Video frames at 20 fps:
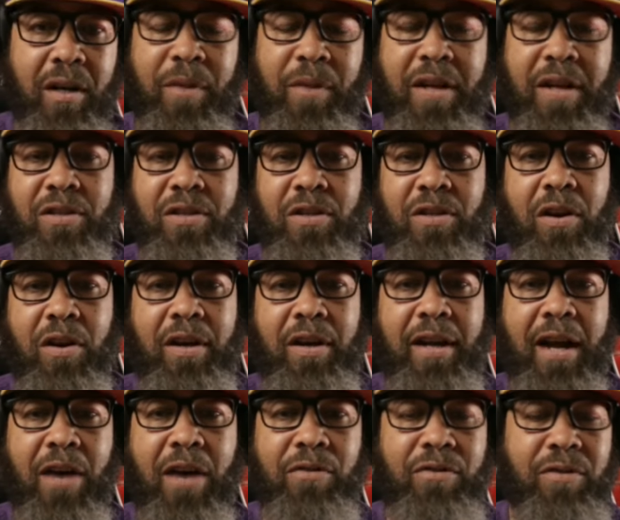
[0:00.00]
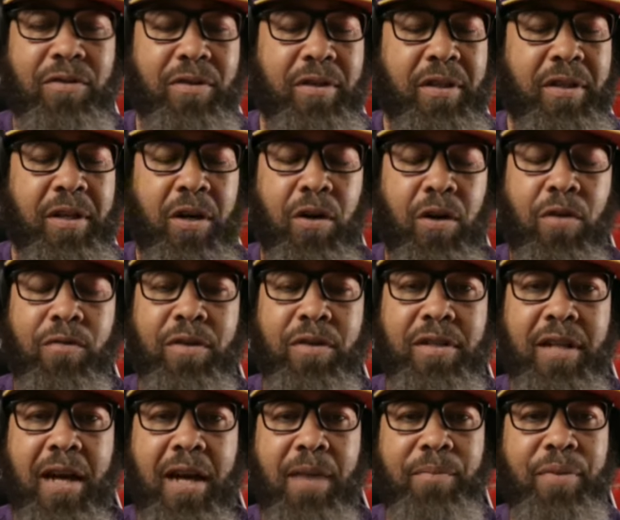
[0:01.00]
They started out the
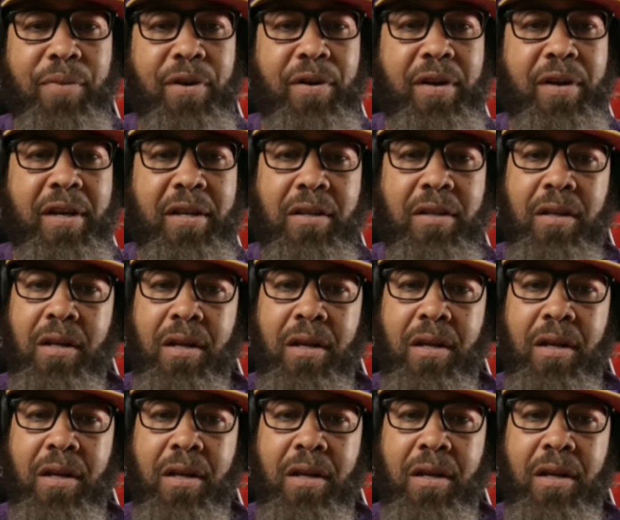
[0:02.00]
overtime period